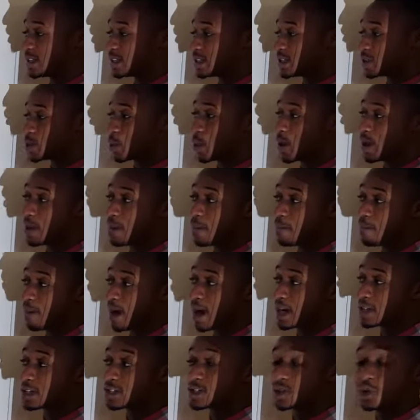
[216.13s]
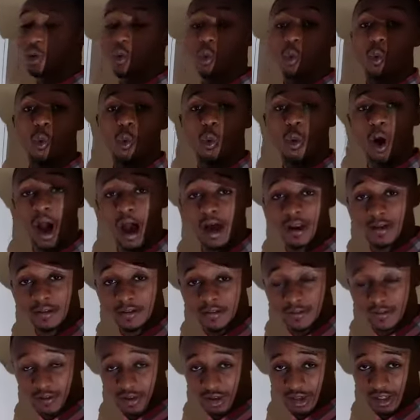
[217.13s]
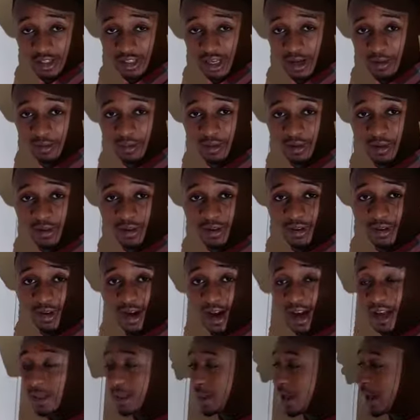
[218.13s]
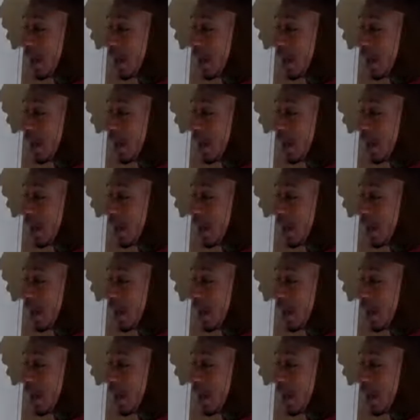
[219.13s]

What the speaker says: It's 20 past 1, for example, right?